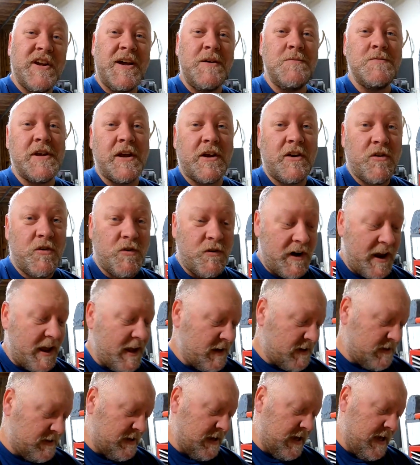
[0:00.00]
times I
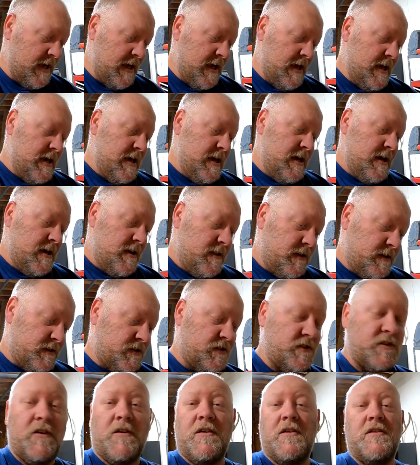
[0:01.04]
cranked the
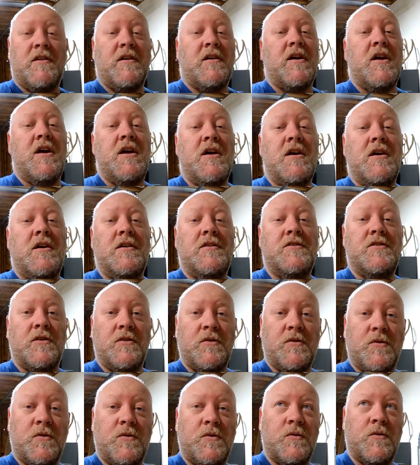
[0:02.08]
starter
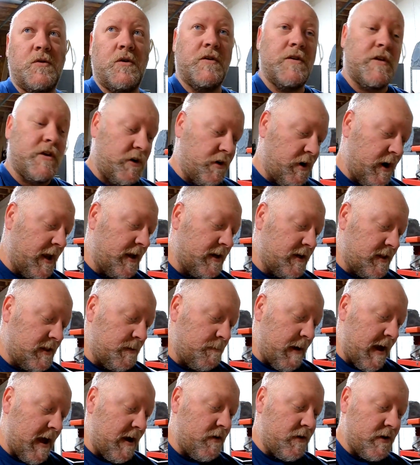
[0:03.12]
to, or cranked the
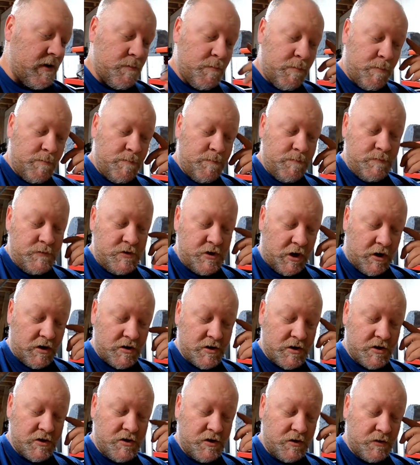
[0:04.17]
battery
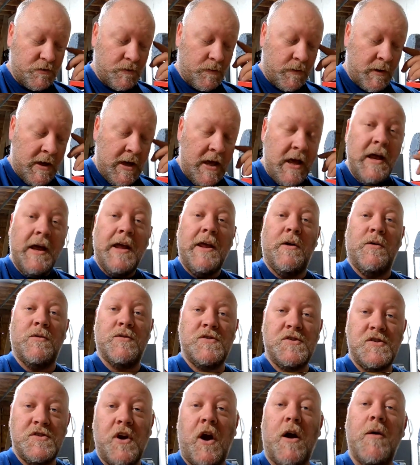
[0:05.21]
charger to,
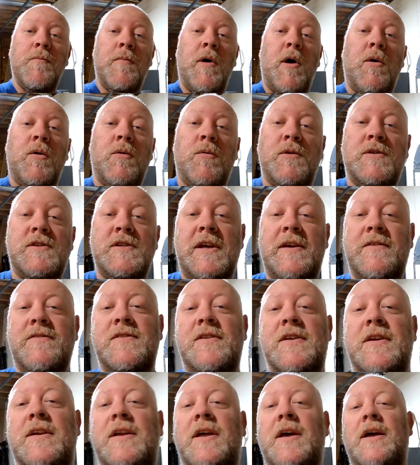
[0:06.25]
start mode, which gives
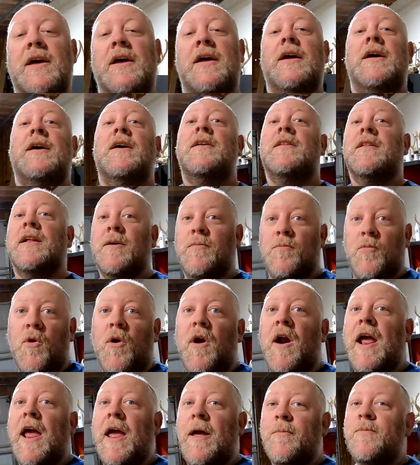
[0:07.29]
it a lot
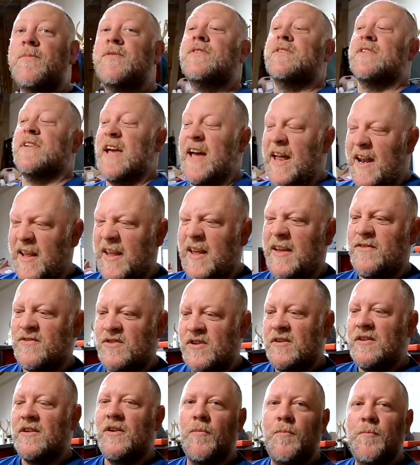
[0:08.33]
more amps and kind of gives
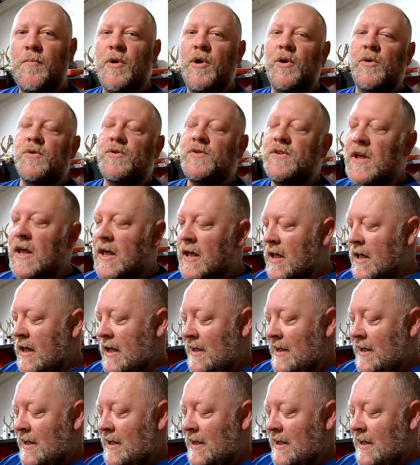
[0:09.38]
it a little boost.